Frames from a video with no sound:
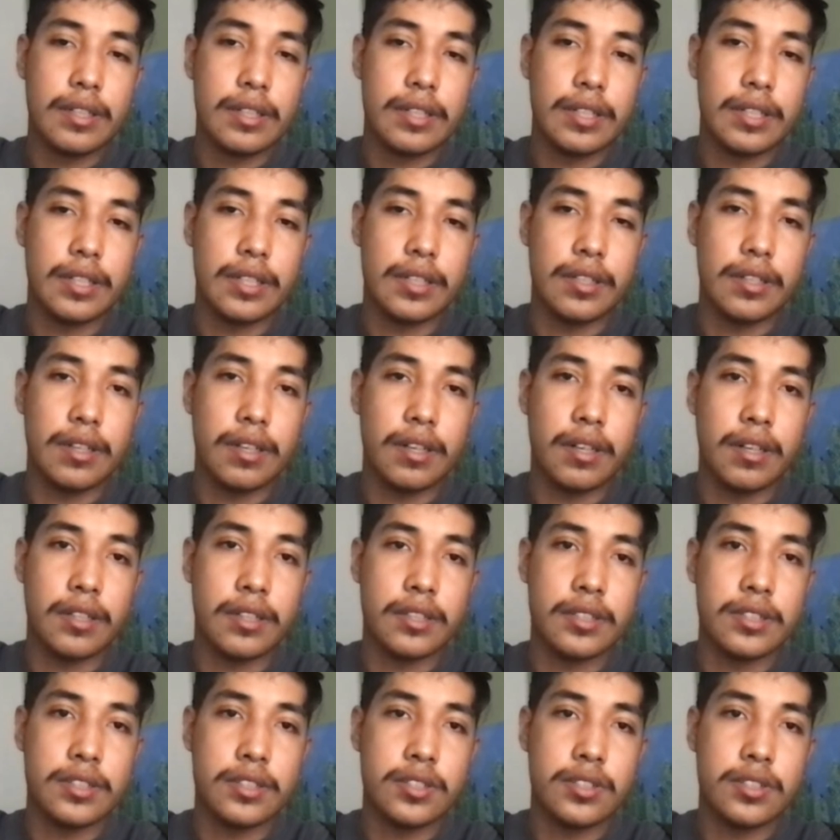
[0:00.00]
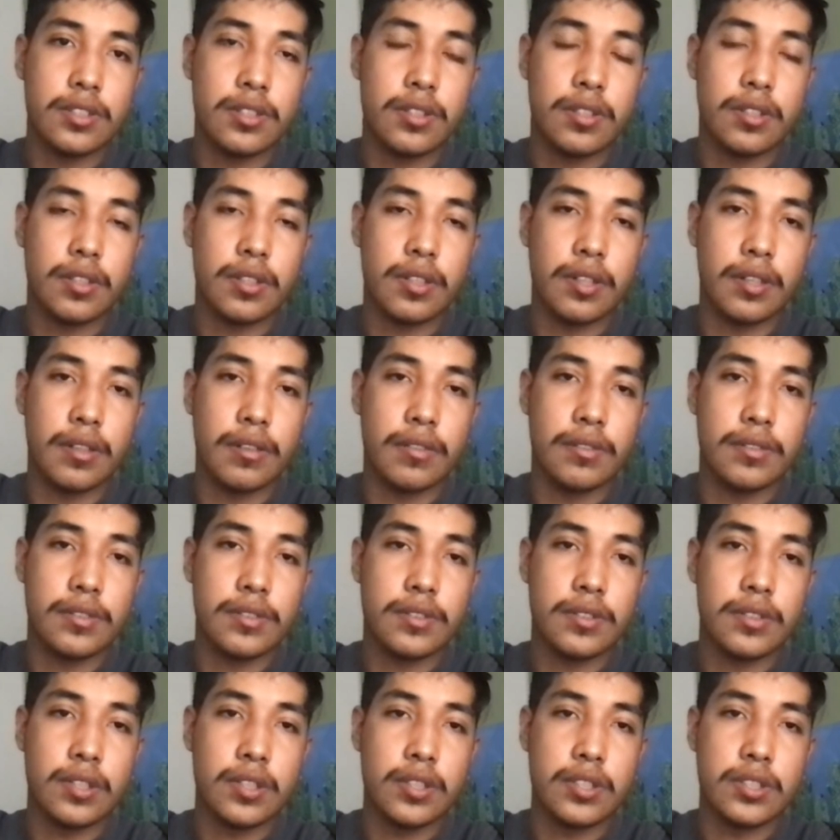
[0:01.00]
here on your
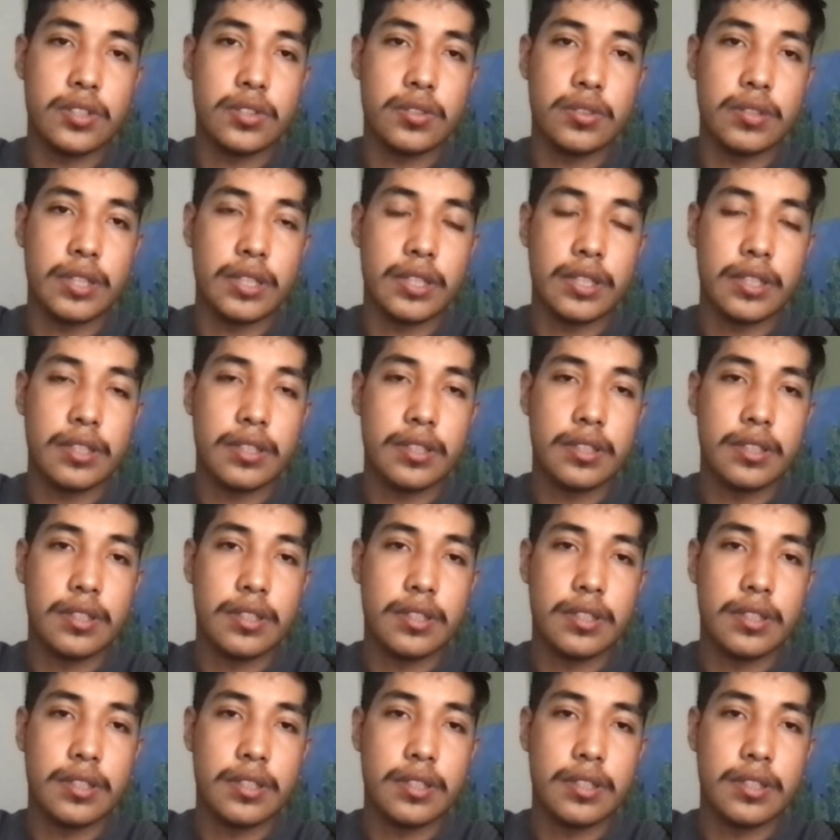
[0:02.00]
third string,